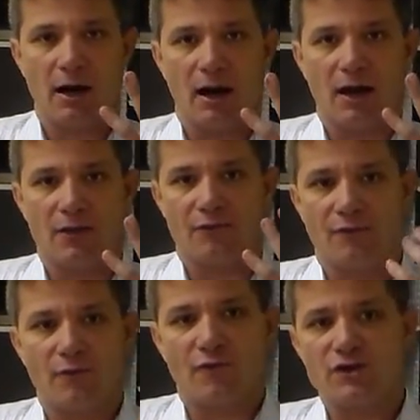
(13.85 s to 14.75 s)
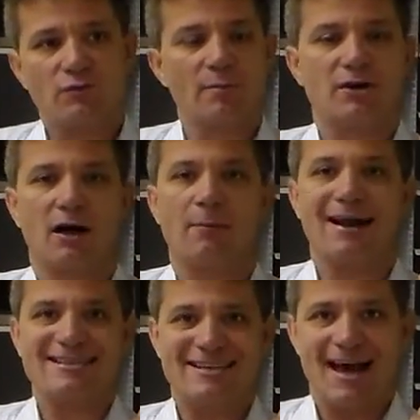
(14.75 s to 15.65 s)
The first one I'm going to talk
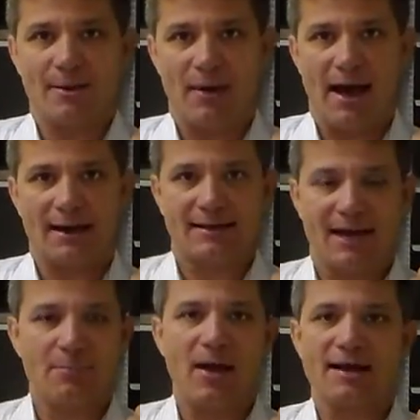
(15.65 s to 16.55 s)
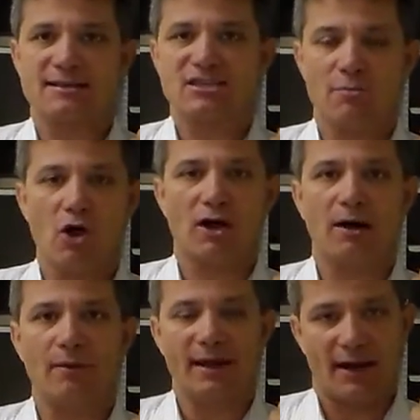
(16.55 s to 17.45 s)
about is Data-Pac. Data-Pac's a small
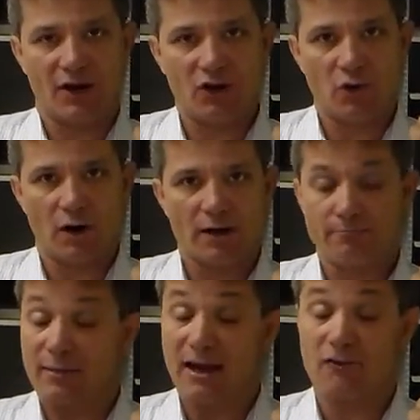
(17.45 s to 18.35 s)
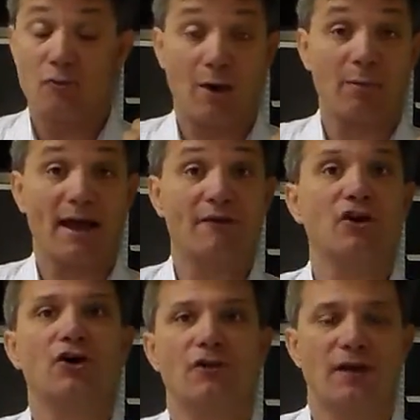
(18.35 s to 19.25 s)
company out of New York. Many of you probably
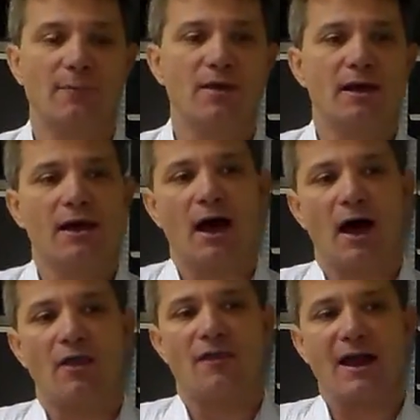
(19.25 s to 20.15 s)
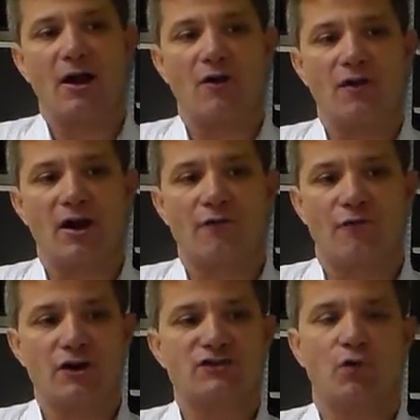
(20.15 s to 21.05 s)
haven't heard of them. Their
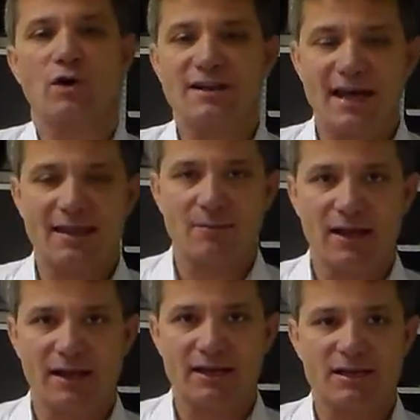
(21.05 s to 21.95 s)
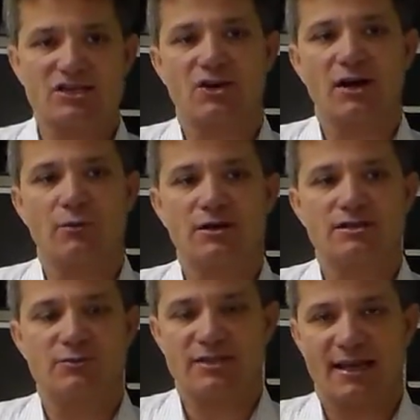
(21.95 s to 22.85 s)
first forte in the mailing industry
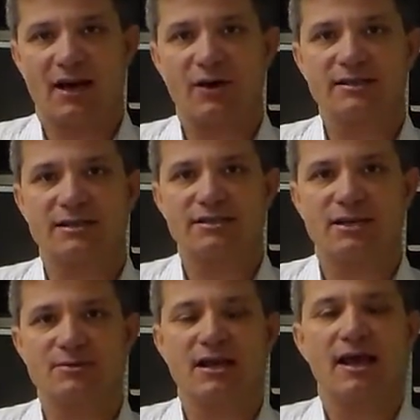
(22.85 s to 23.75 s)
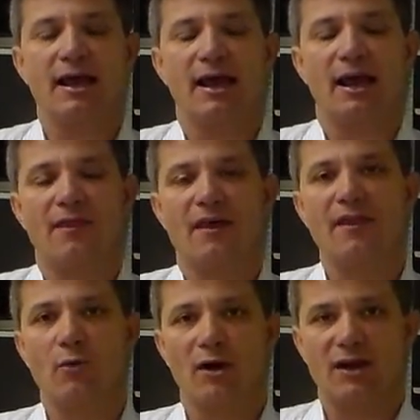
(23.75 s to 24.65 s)
was accounting systems, and
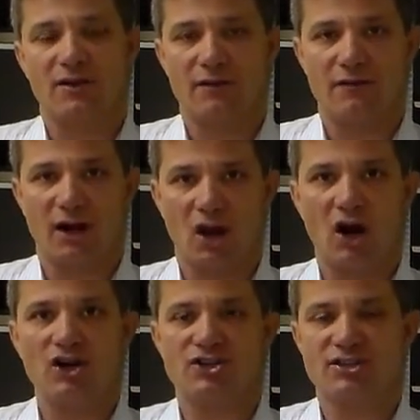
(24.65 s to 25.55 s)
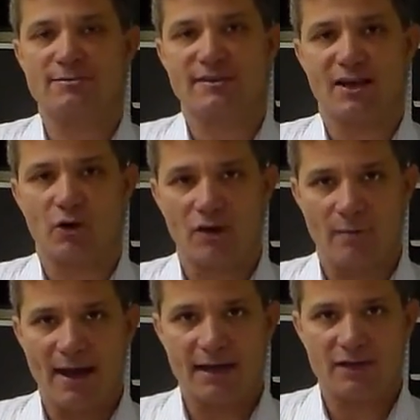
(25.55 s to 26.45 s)
then they went into the very large systems that go on
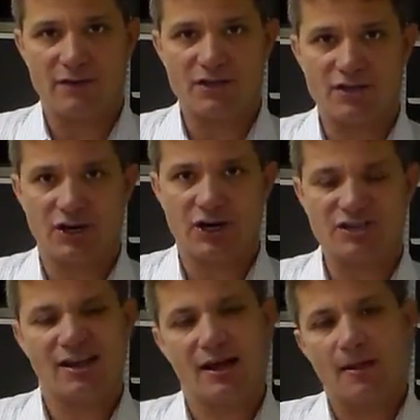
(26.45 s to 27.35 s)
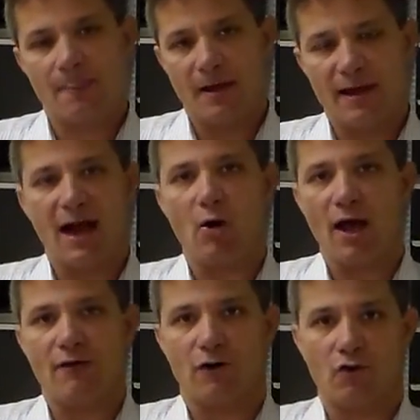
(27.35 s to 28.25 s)
the back end of inserters. They
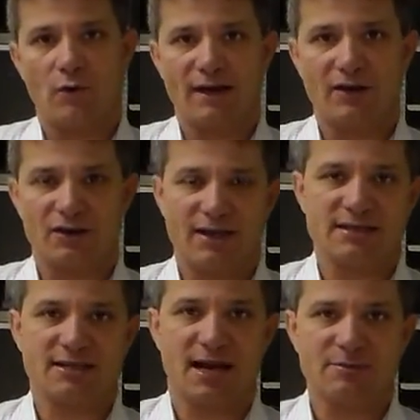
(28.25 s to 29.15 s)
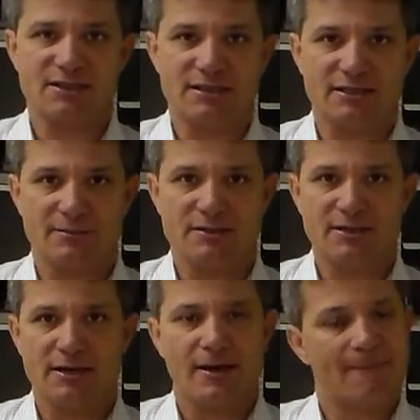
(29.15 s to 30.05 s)
now have all the way down to desktop
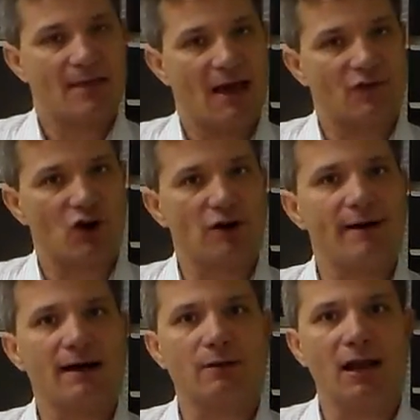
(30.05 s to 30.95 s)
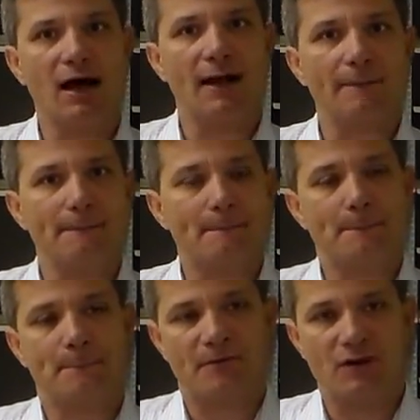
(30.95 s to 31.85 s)
systems. Haven't heard about them a lot,
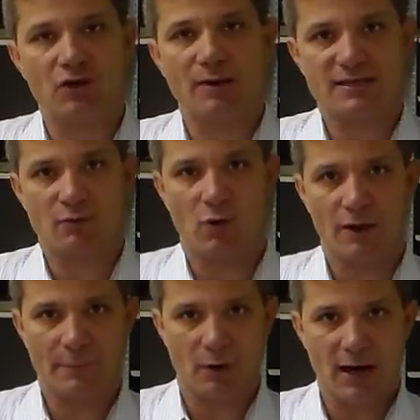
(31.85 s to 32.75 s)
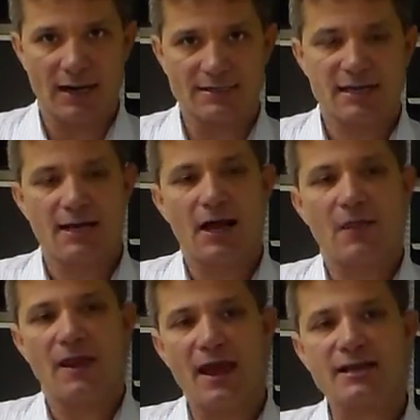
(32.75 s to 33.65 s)
but they do make some quality products.
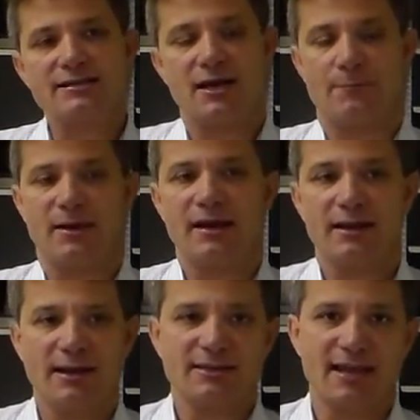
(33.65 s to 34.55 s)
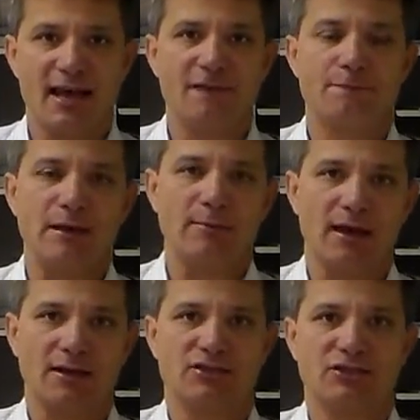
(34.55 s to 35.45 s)
The next company is FP
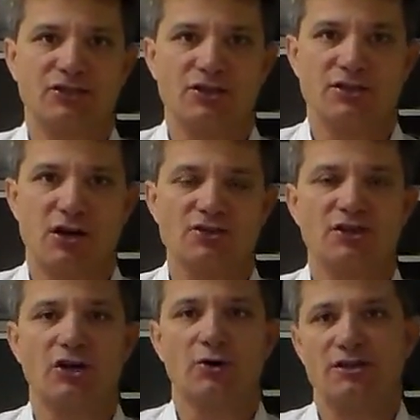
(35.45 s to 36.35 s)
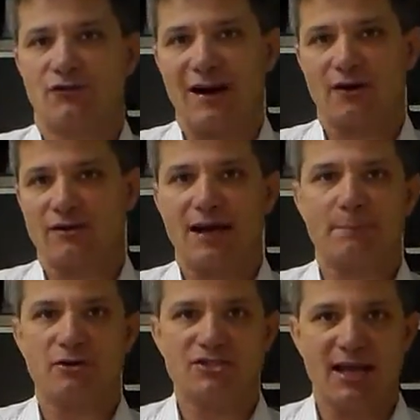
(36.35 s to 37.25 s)
Mailing Solutions, also known as
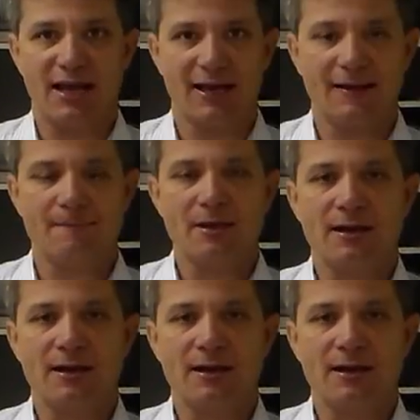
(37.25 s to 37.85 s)
Franco-Type Postalia.